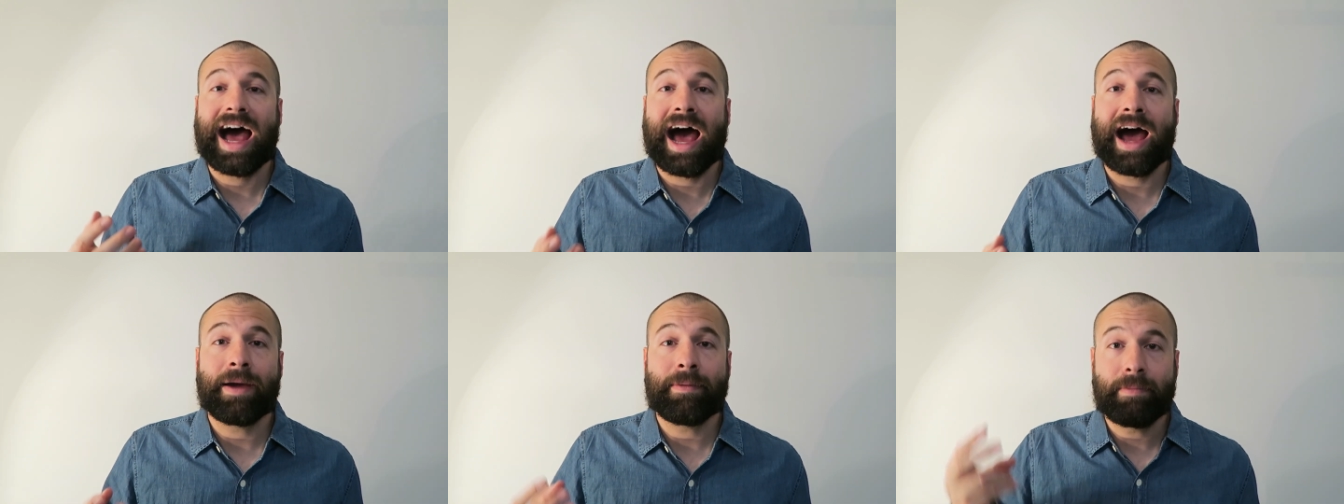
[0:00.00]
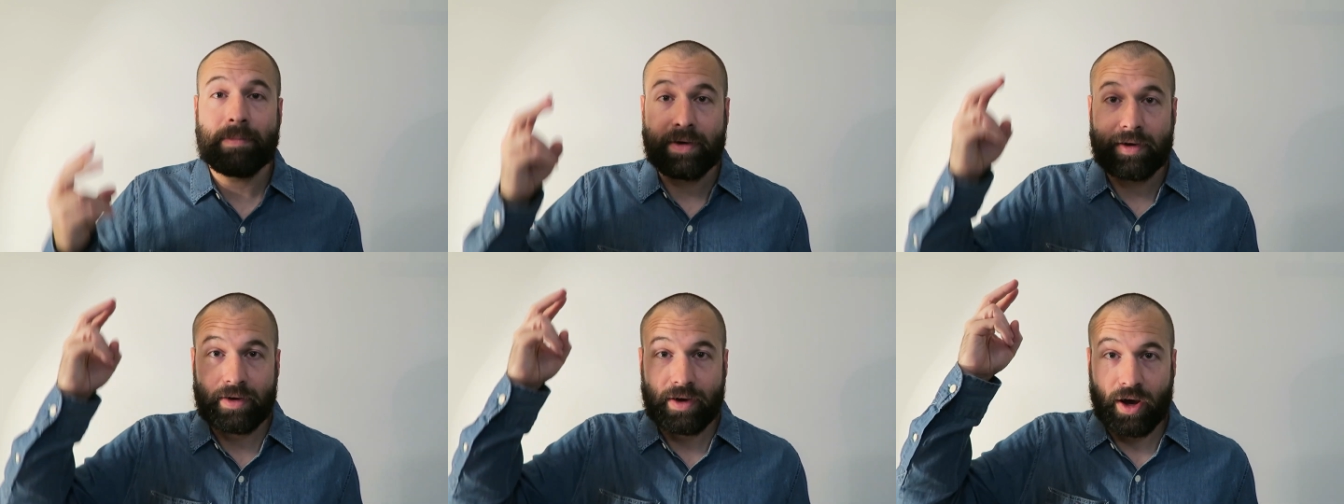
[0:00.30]

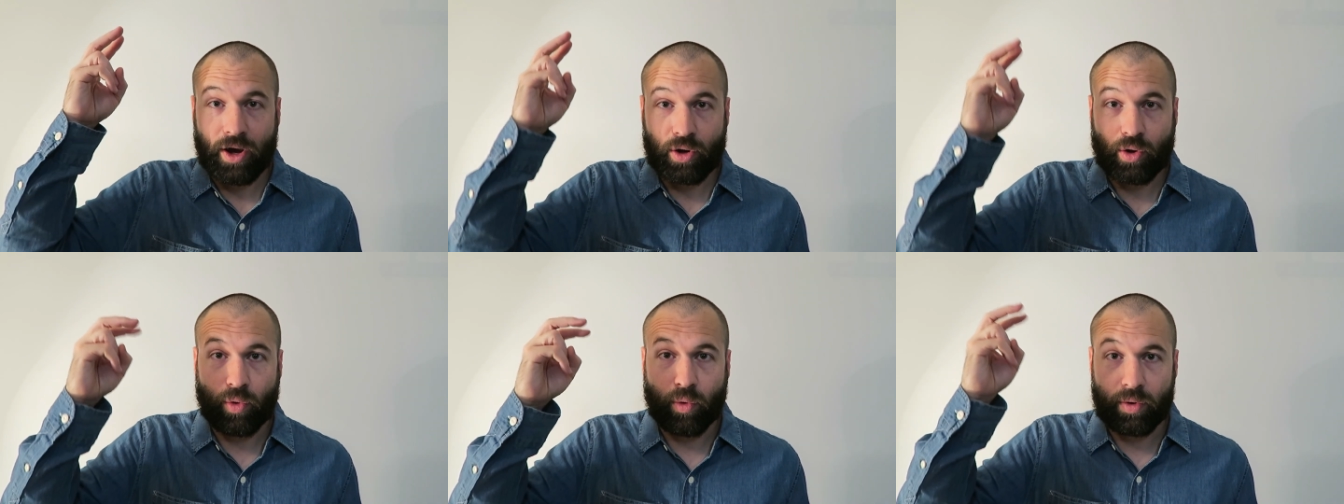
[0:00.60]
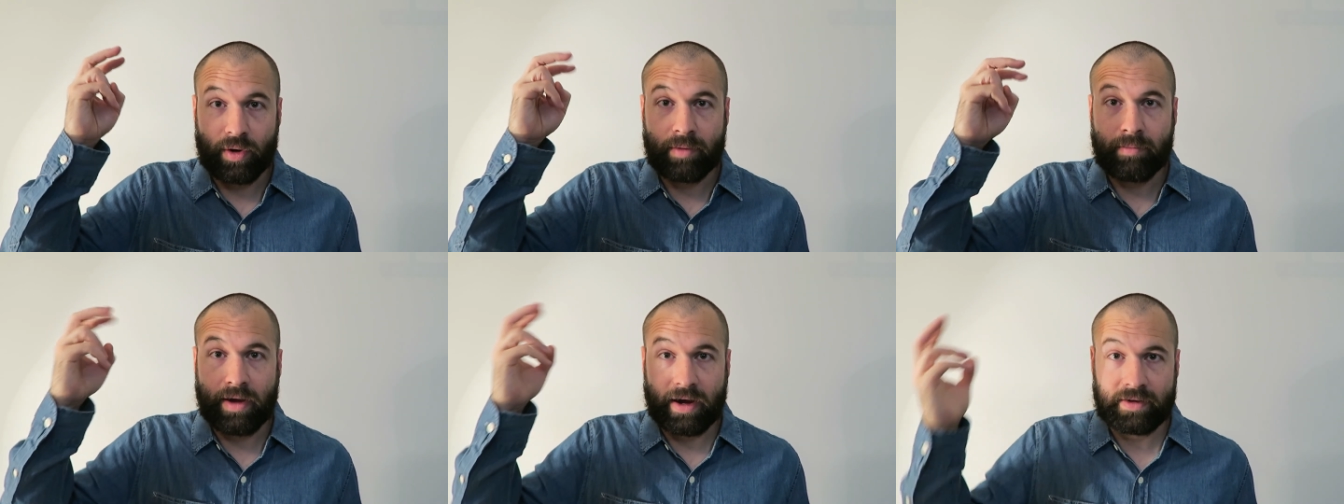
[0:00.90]
I'm a
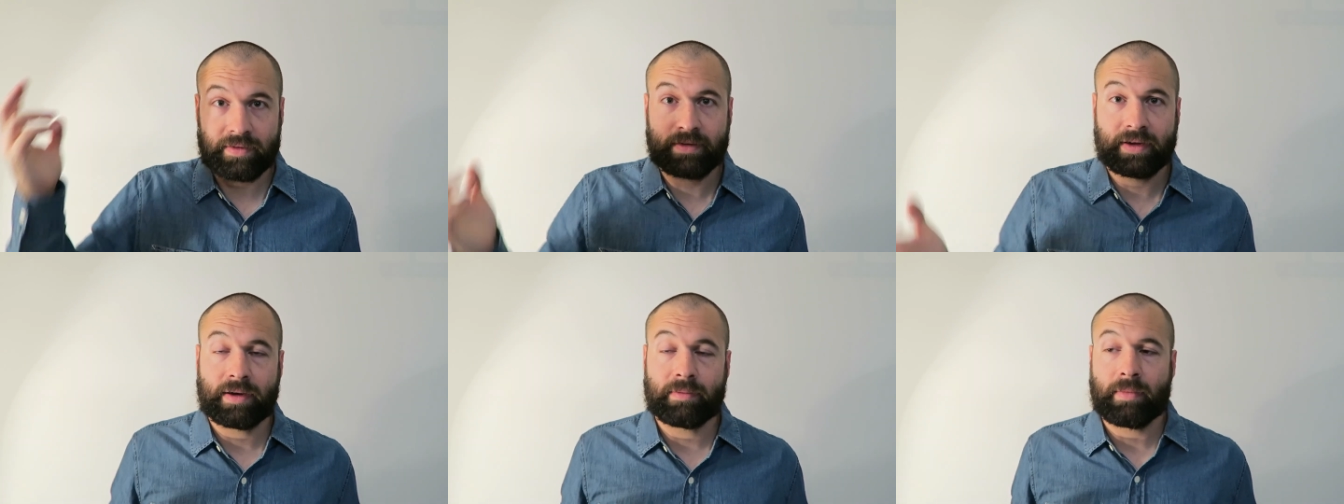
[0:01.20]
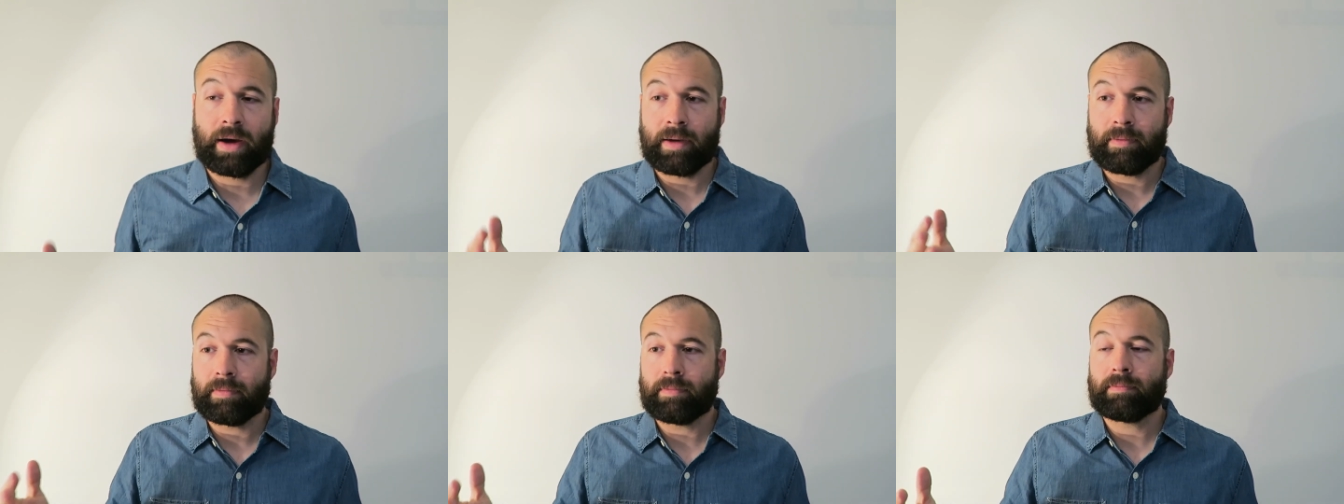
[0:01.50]
quarter Mexican.
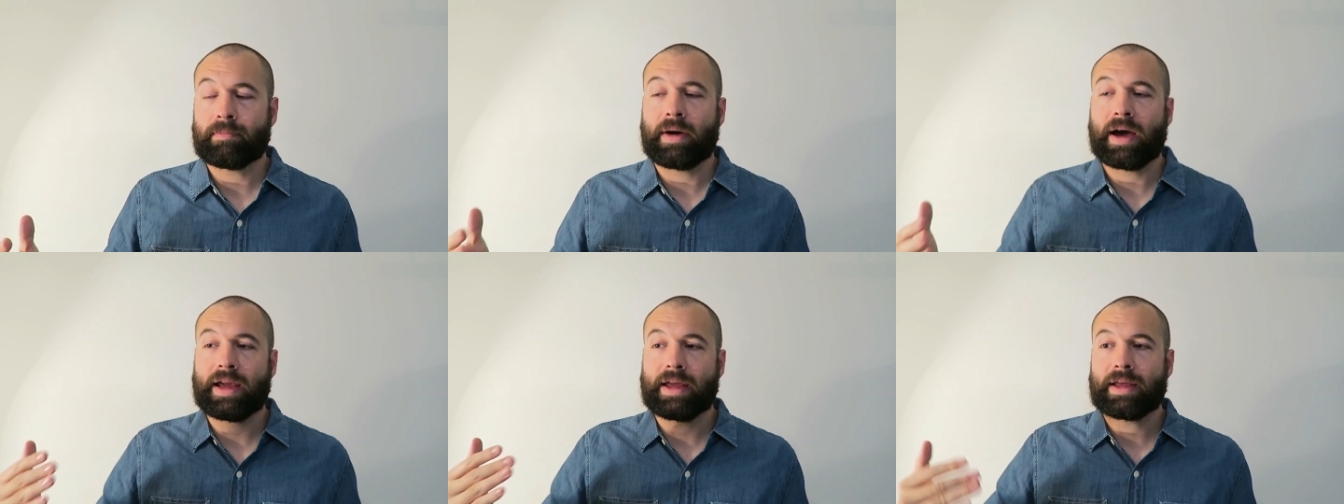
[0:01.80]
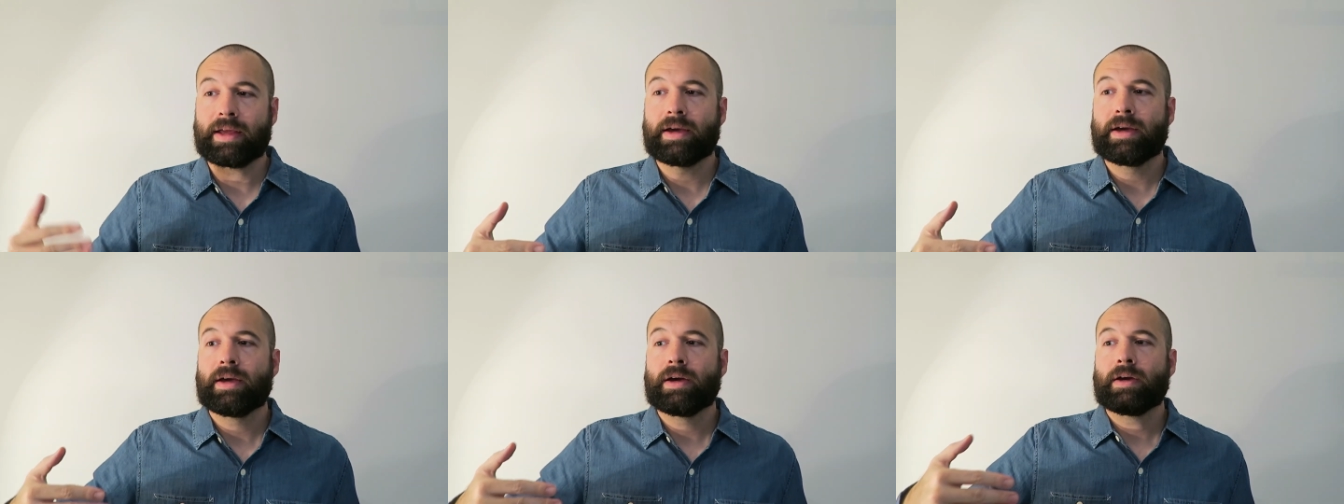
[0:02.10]
My,
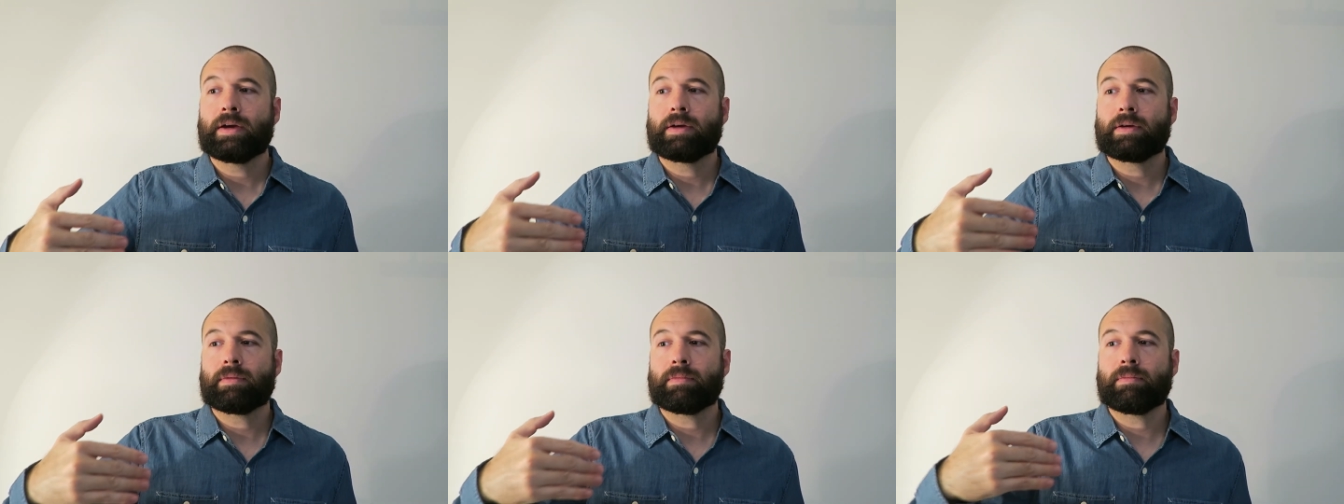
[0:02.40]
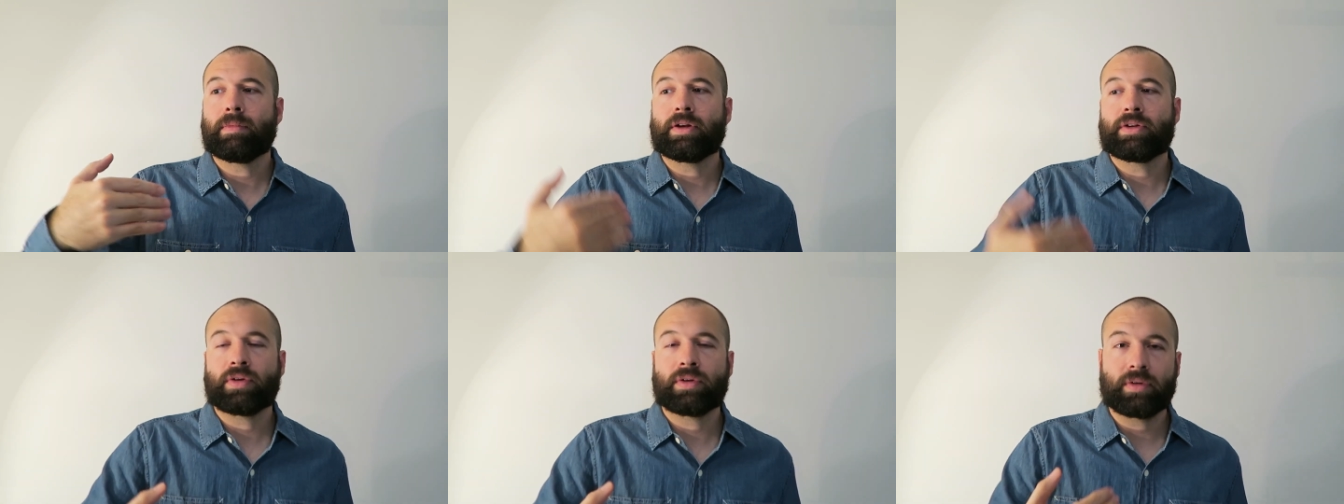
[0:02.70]
my
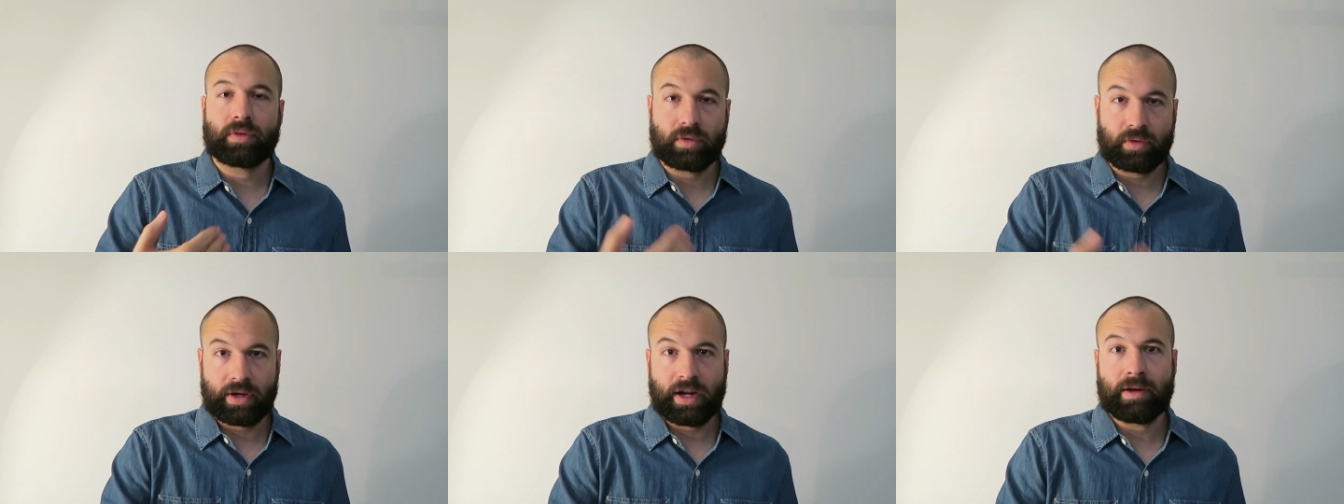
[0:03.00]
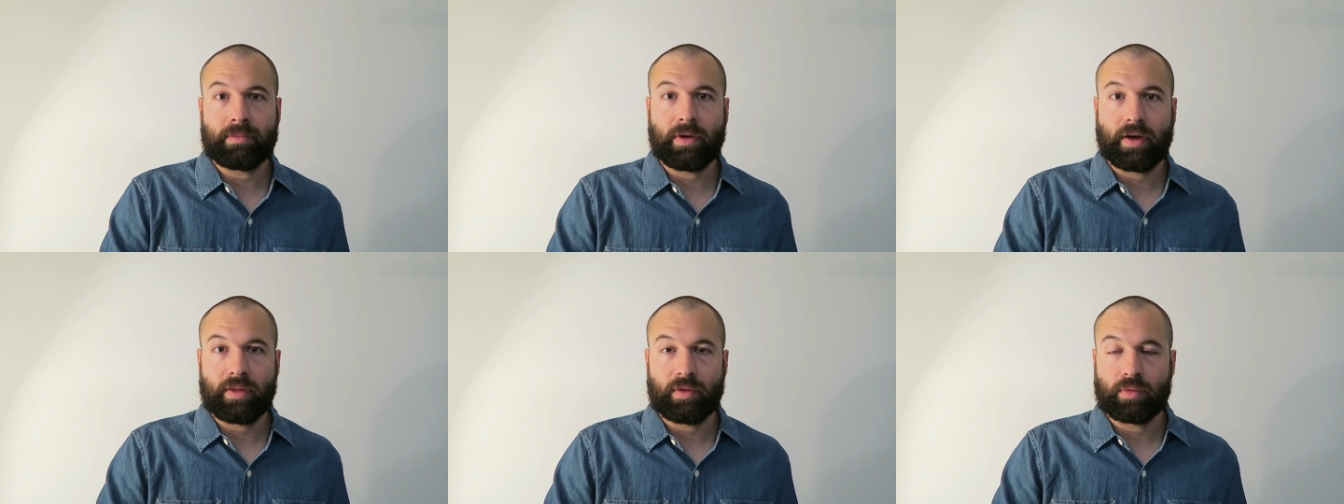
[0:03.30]
maternal
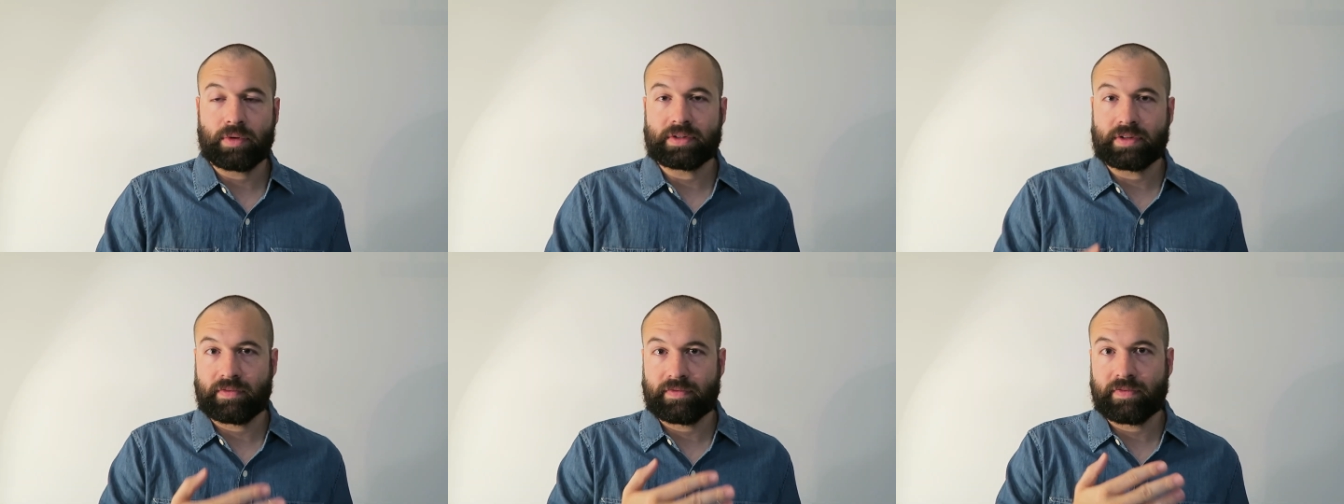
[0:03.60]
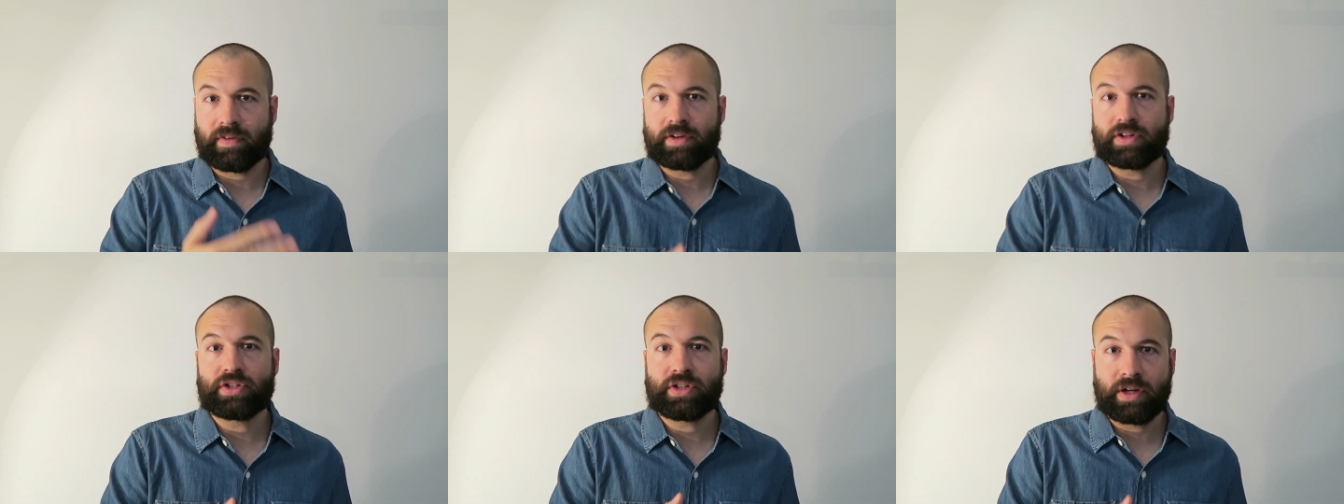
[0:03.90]
grandmother was a
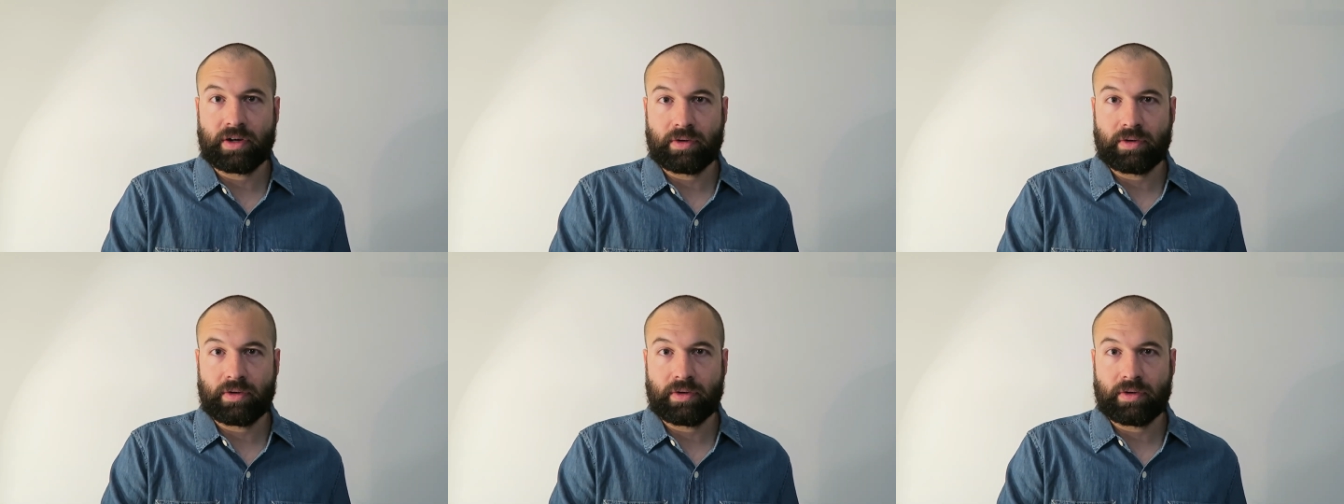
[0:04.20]
first